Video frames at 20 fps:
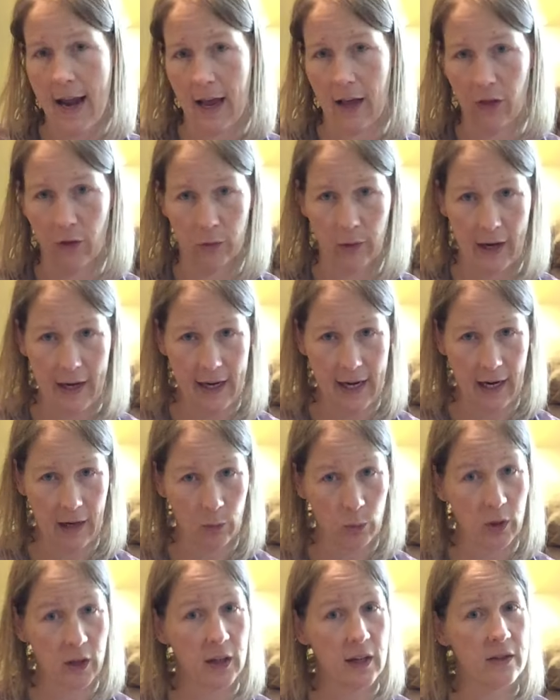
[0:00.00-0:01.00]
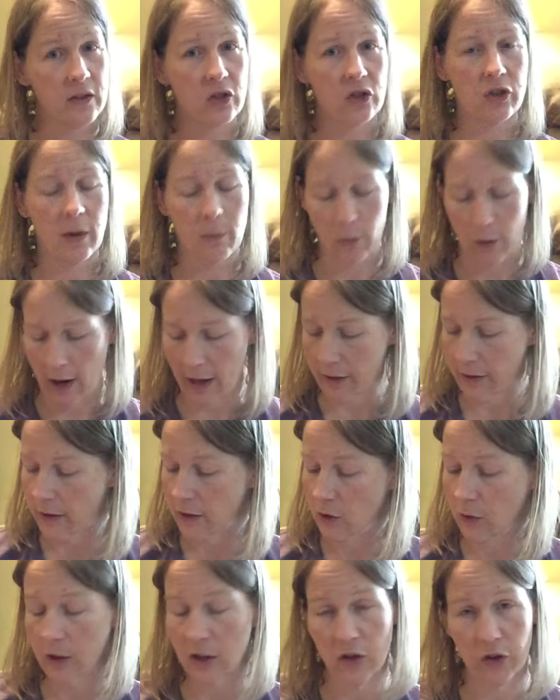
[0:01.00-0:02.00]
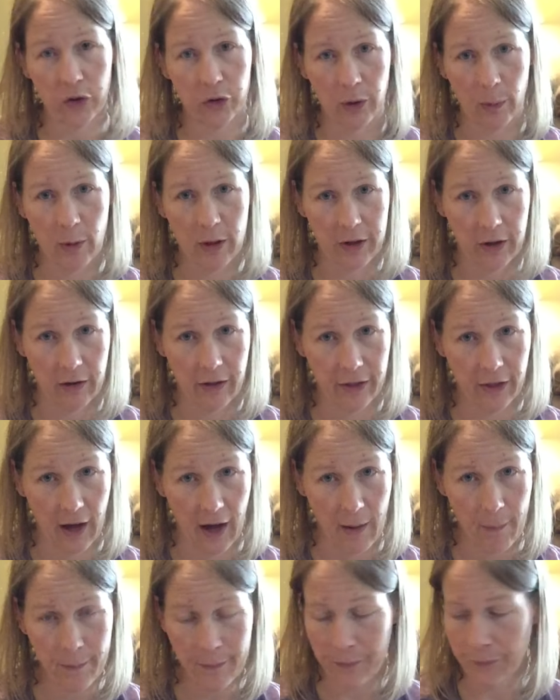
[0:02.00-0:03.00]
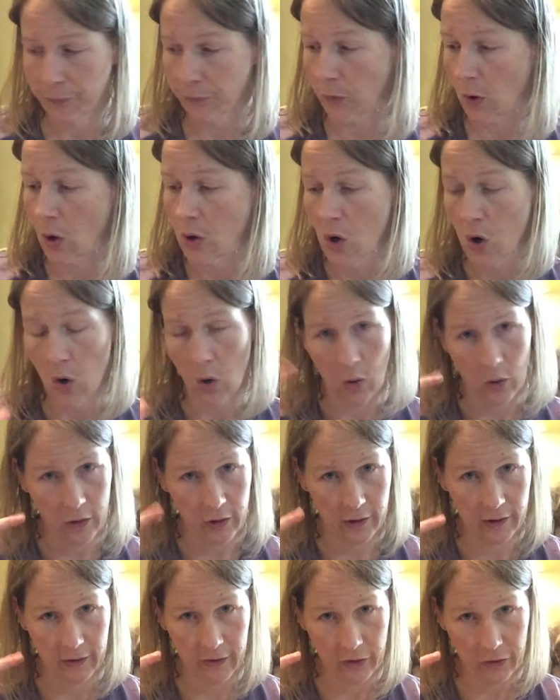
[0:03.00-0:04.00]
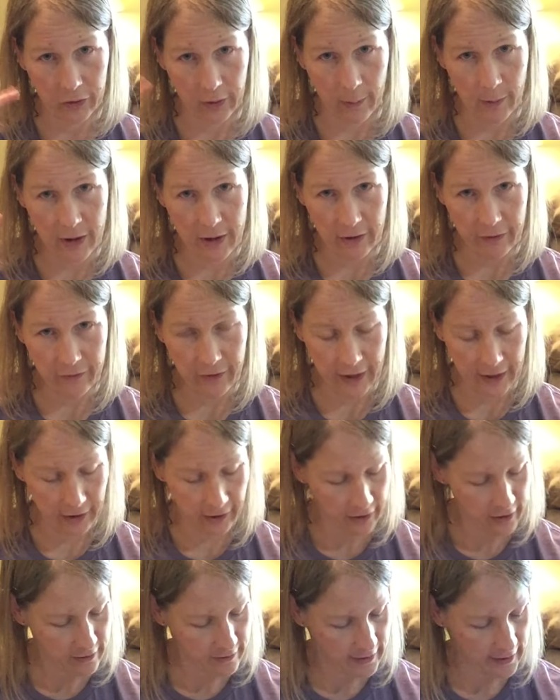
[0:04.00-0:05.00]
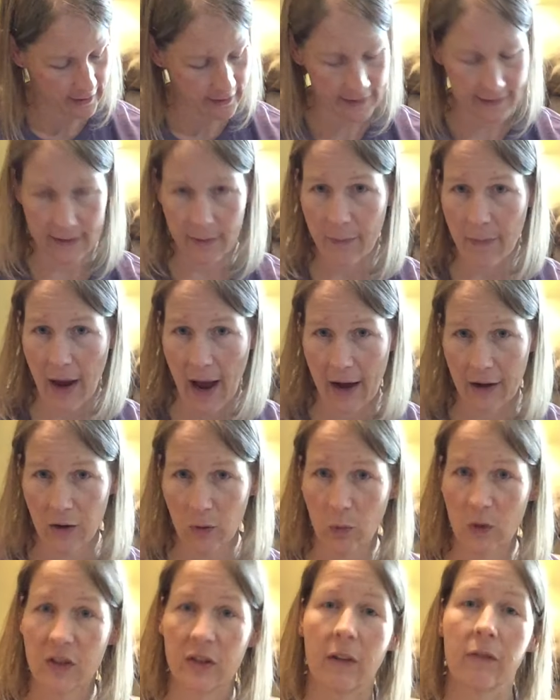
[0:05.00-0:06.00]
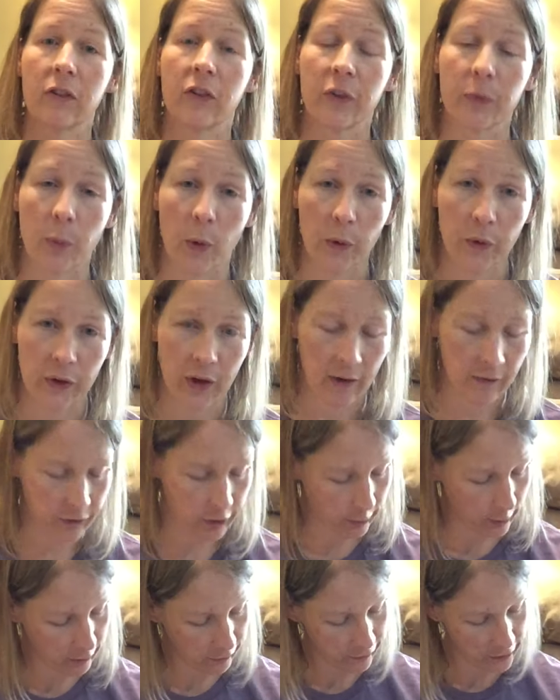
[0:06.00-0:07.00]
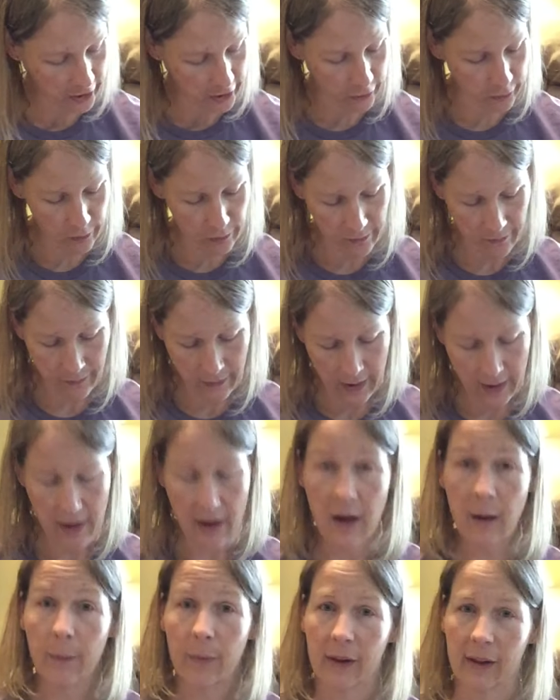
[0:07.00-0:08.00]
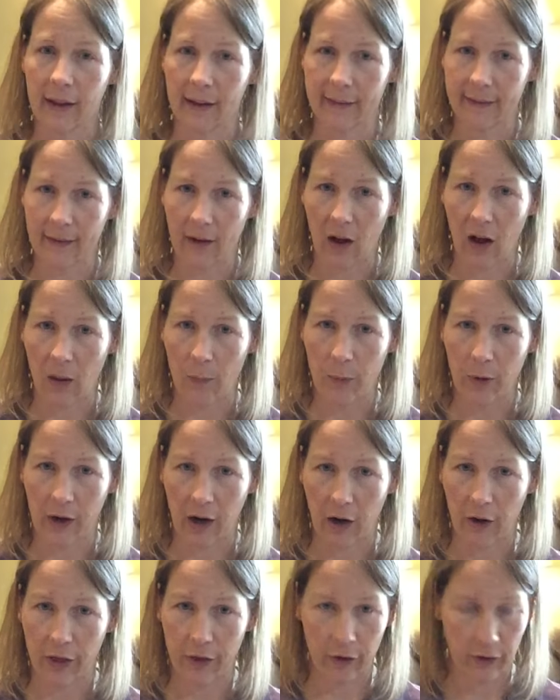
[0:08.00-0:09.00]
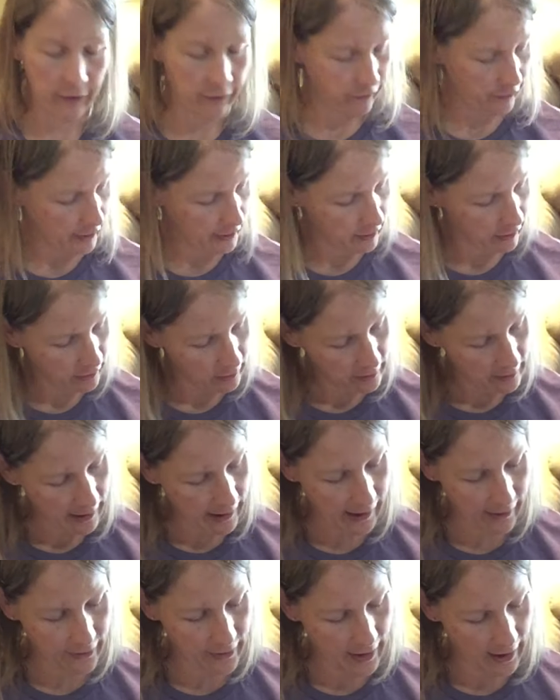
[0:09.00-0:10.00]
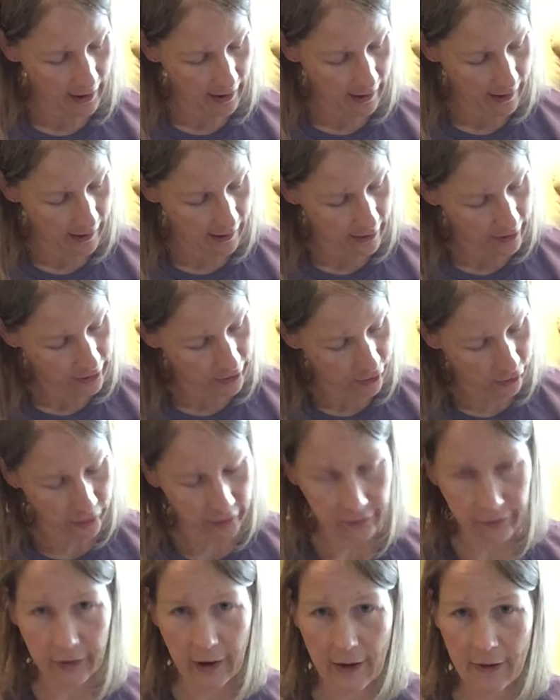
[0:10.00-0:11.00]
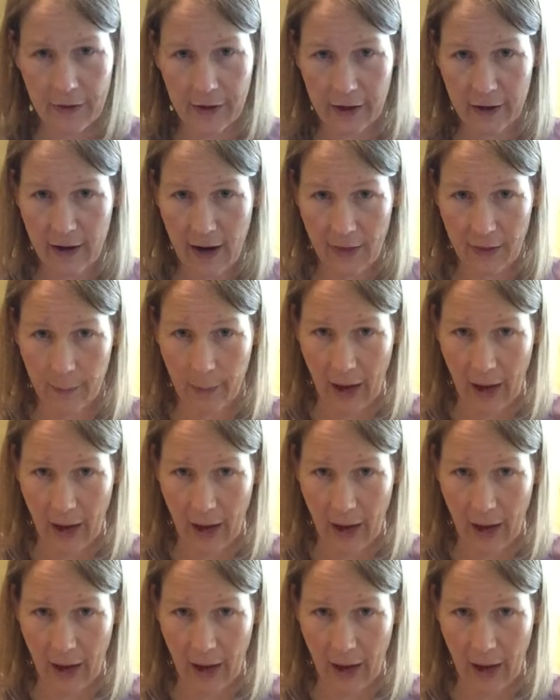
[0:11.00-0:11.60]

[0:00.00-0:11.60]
And the right hand we're going to strum with. You can strum with your thumb, or you can strum with your finger. It doesn't matter, whichever is most comfortable for you. But let's all put our 3rd finger on the 3rd fret there on the